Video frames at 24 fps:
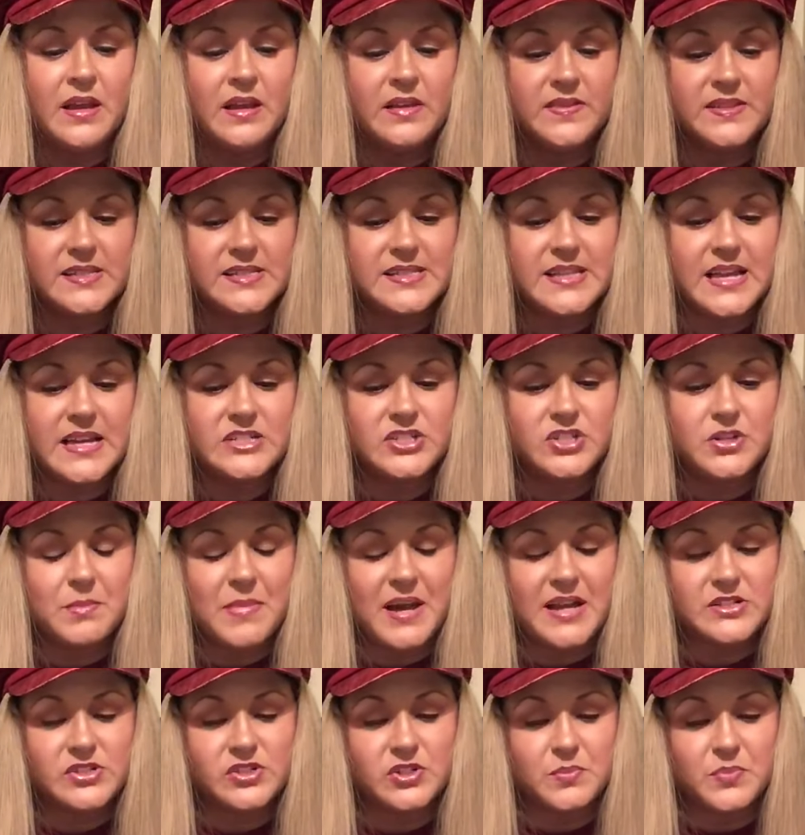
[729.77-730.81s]
The station
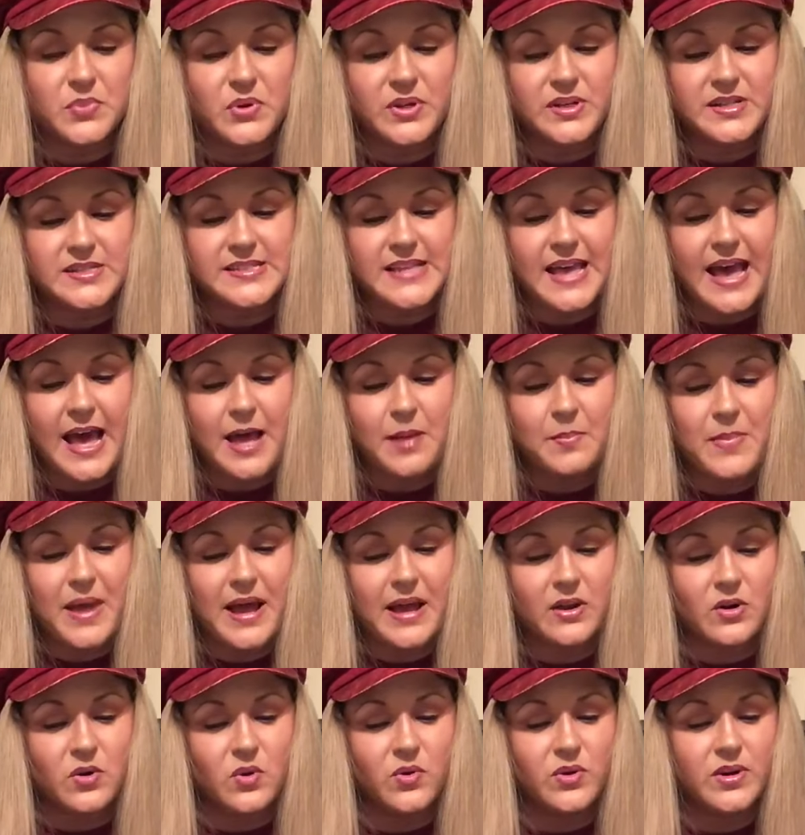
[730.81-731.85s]
master put his hat
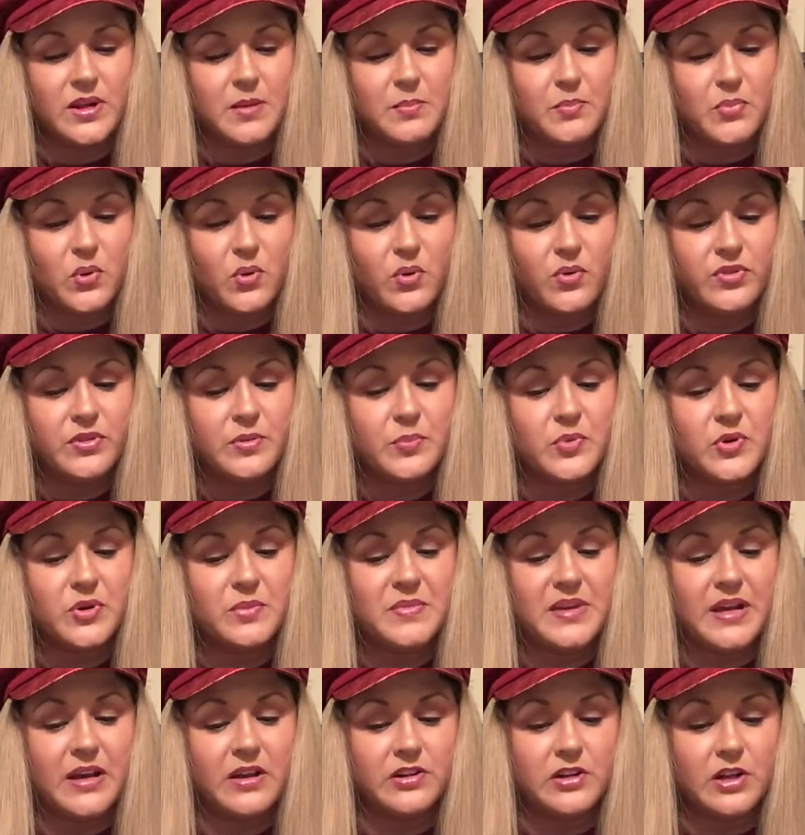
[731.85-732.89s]
back on and pulled the brim
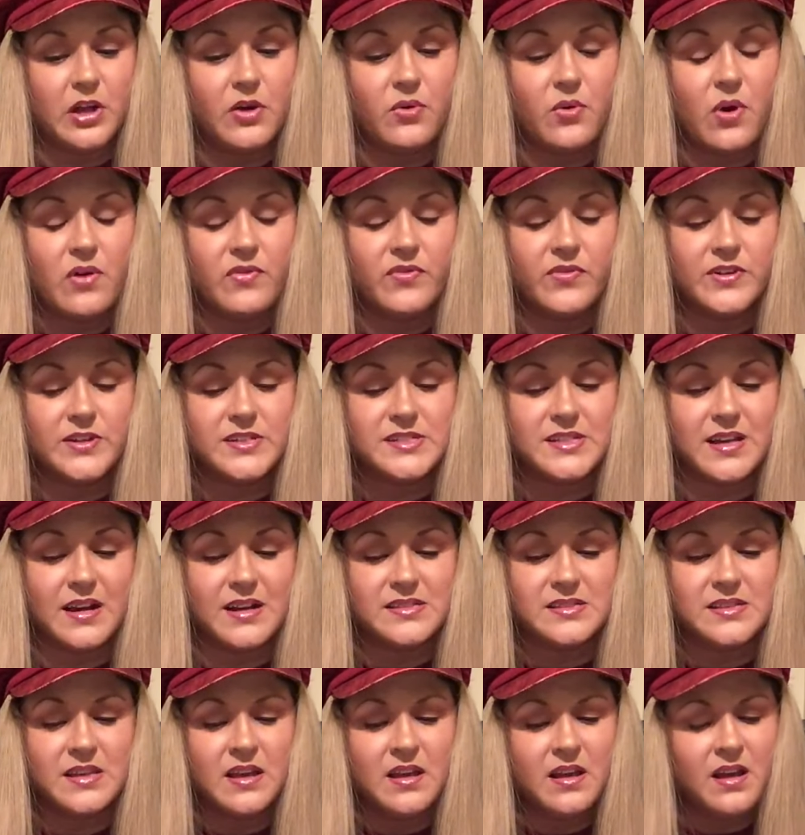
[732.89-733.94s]
down low over his
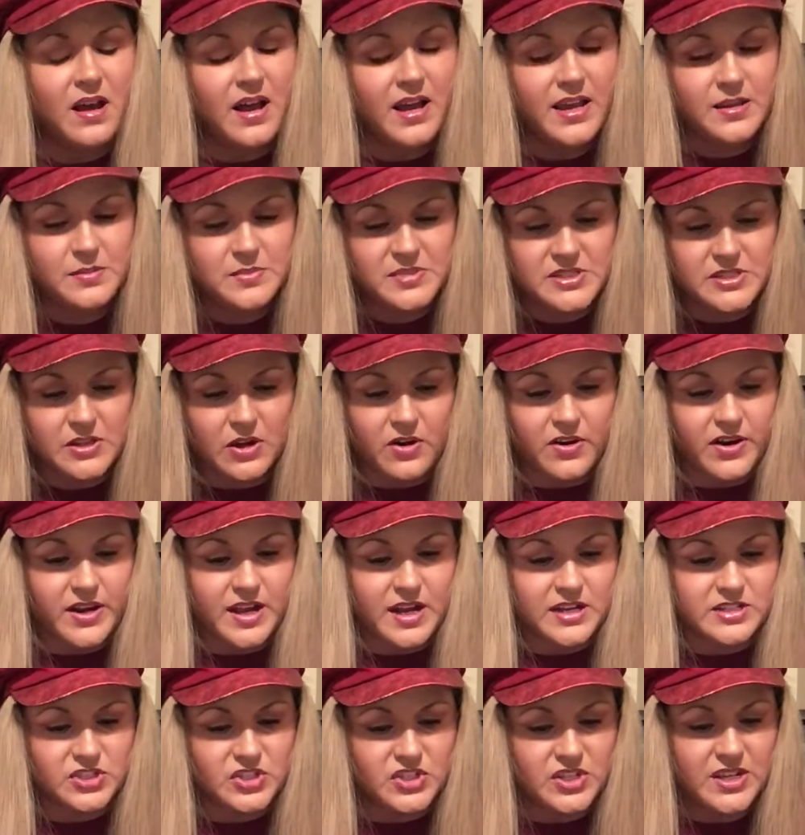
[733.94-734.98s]
eyes. I am sorry,
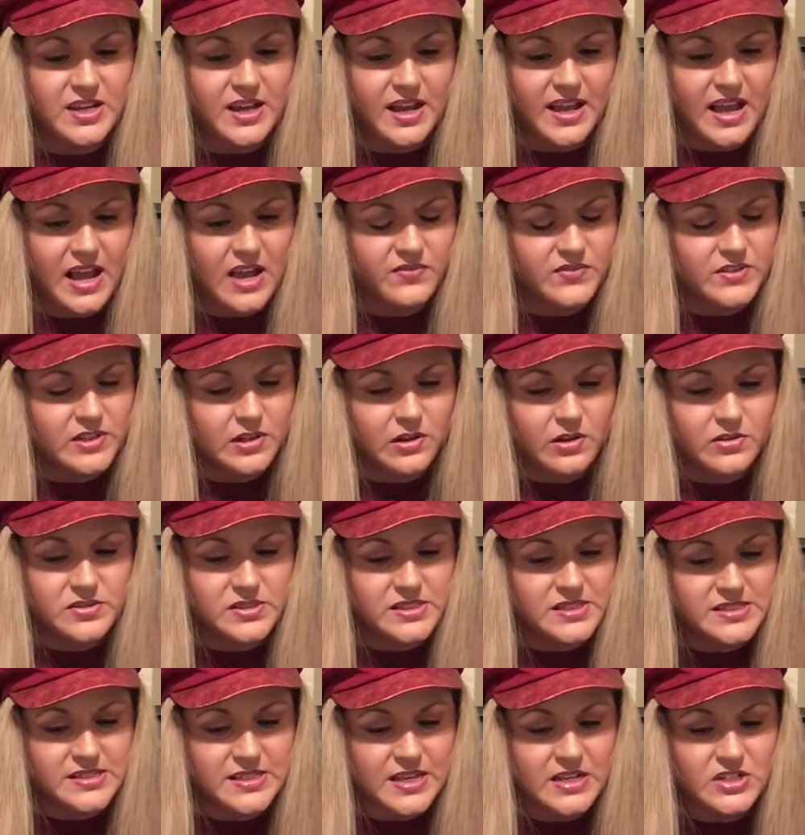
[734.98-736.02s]
Hachi. I have to close
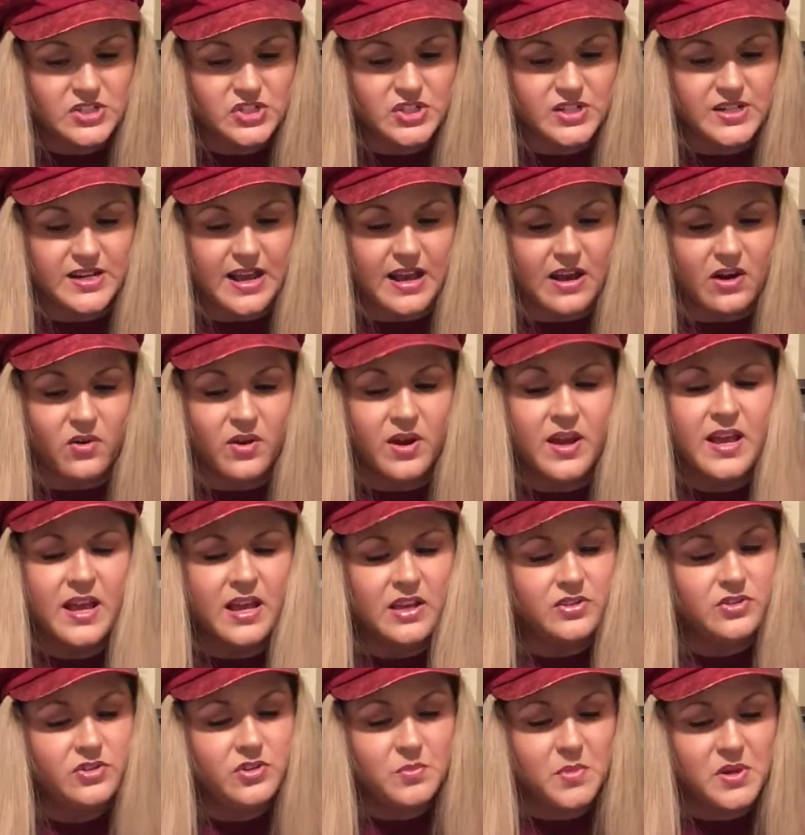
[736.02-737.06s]
the station now,
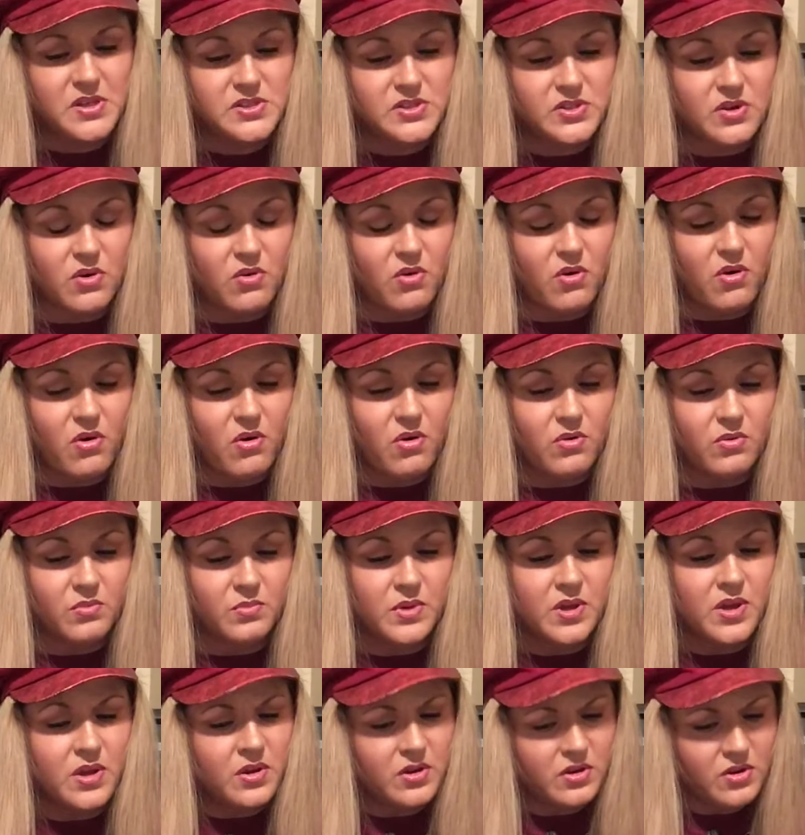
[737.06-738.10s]
and you must go home.
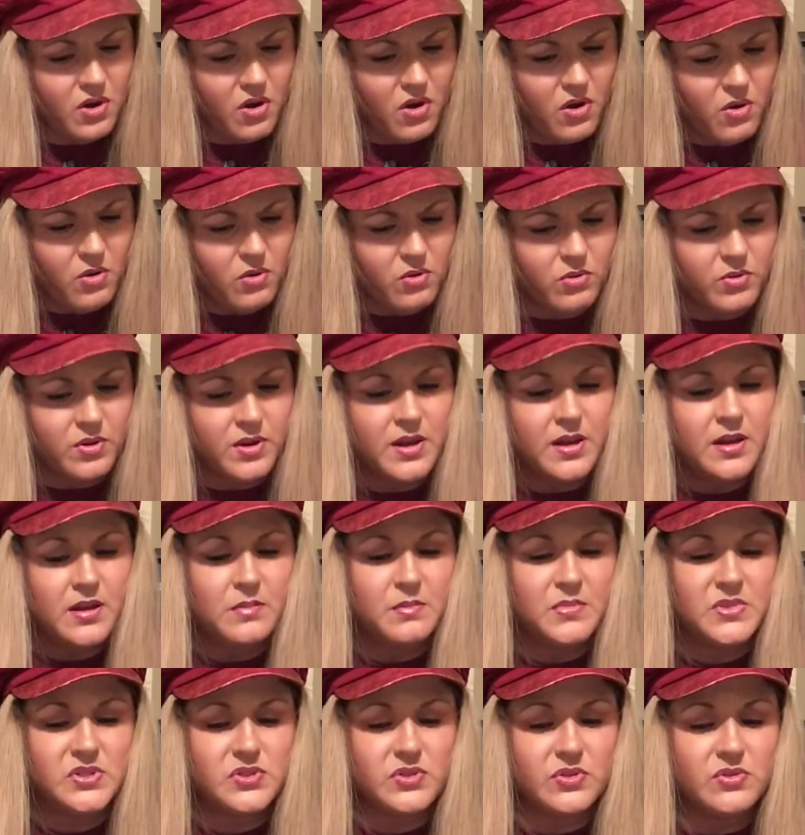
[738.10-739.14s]
Go!
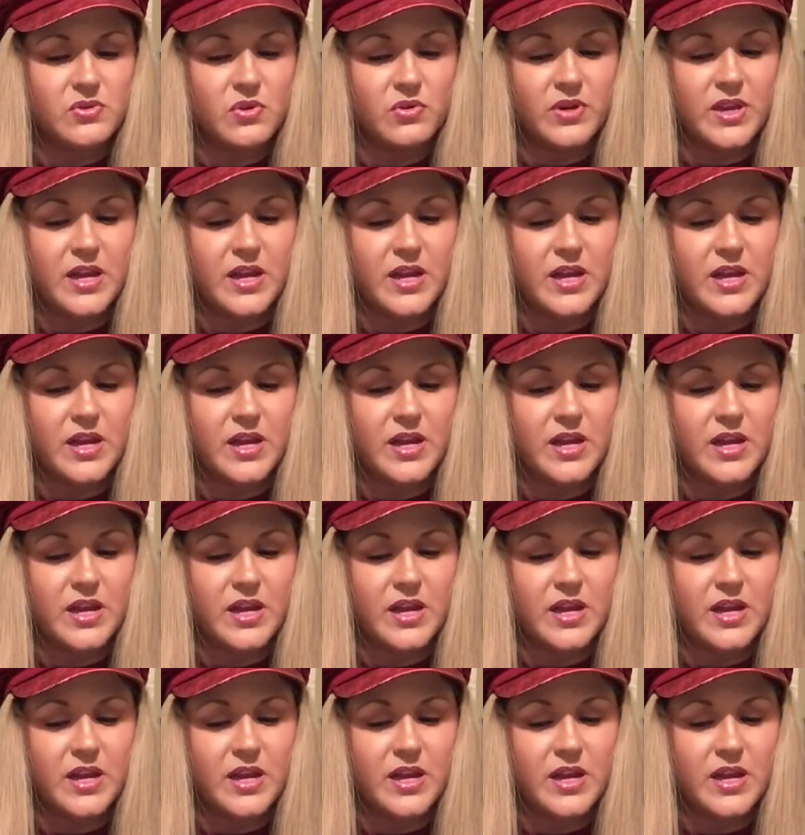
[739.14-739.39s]
Mr.